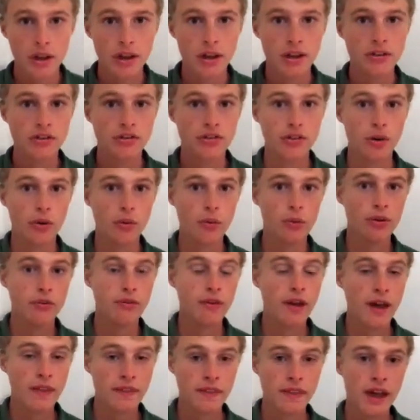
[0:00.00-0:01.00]
And so
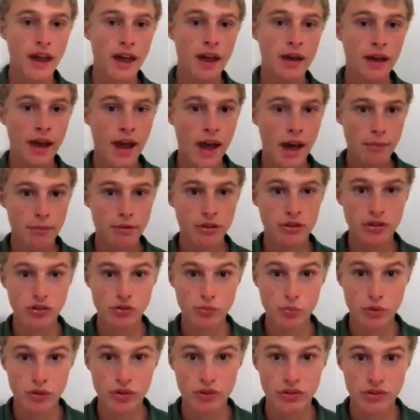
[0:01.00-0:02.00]
we've had that happen
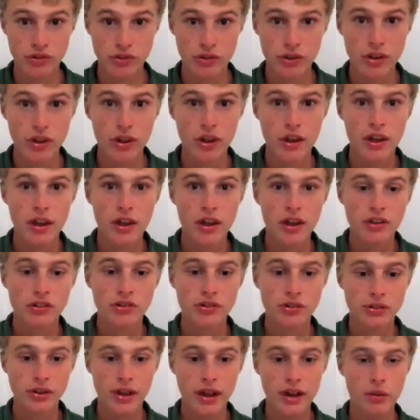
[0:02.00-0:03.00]
just once.
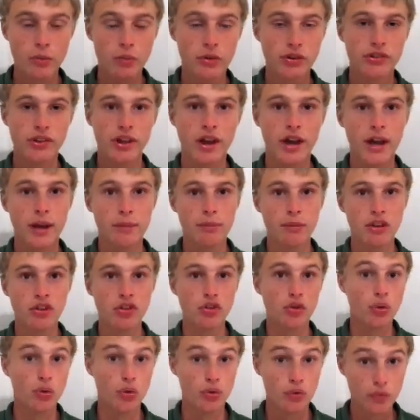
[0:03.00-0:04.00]
So like one time
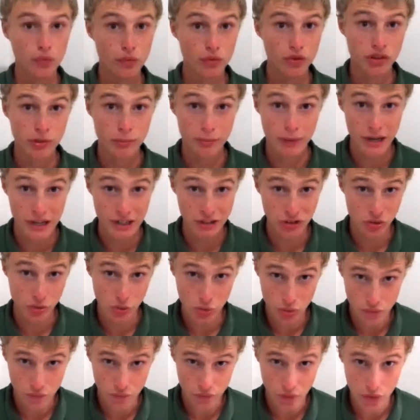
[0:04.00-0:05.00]
somebody
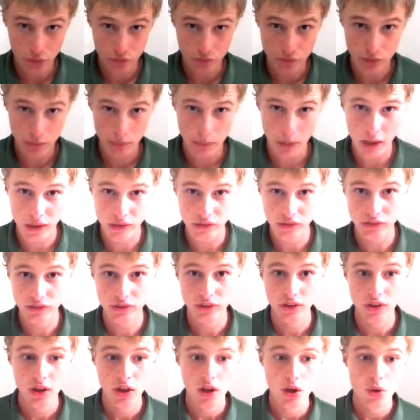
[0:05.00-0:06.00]
stole a phone from
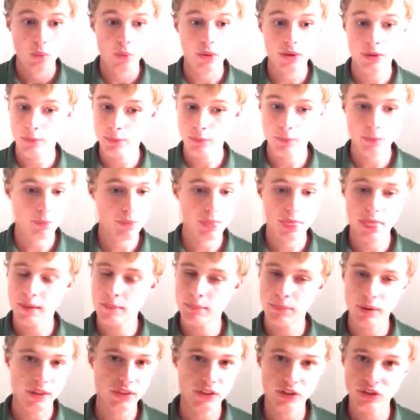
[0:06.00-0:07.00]
us.
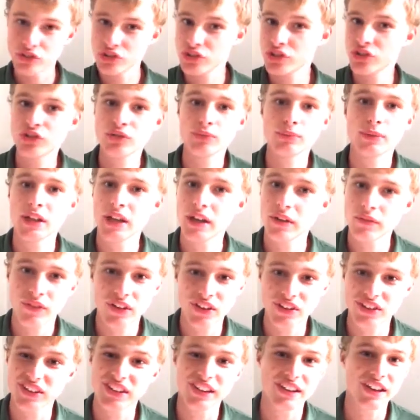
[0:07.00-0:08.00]
But there's too many of
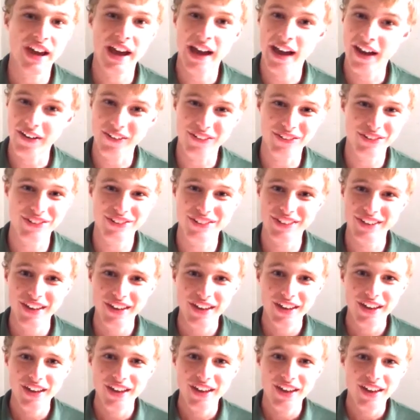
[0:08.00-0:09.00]
us in the house
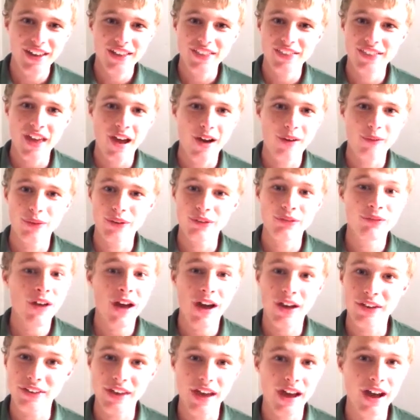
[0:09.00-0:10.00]
that we
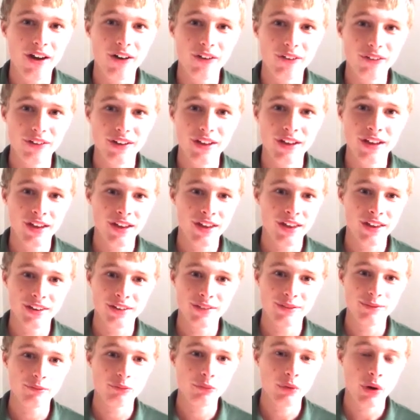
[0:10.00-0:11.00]
found out,
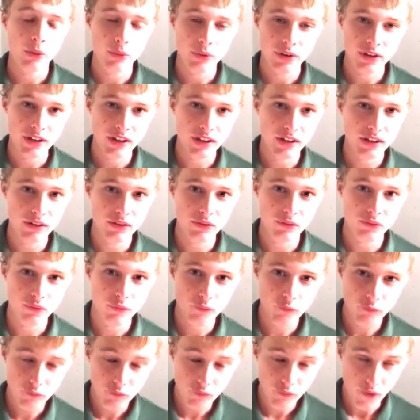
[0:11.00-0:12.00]
and well, we didn't
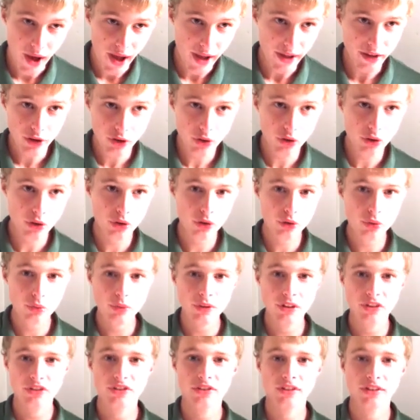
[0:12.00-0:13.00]
fire her.
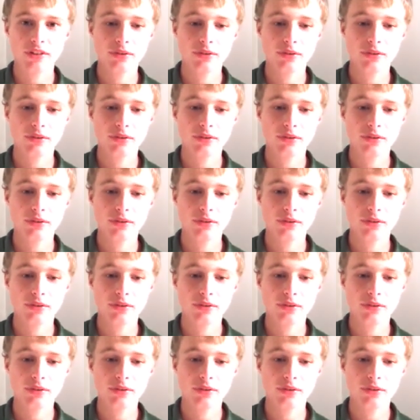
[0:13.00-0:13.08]
We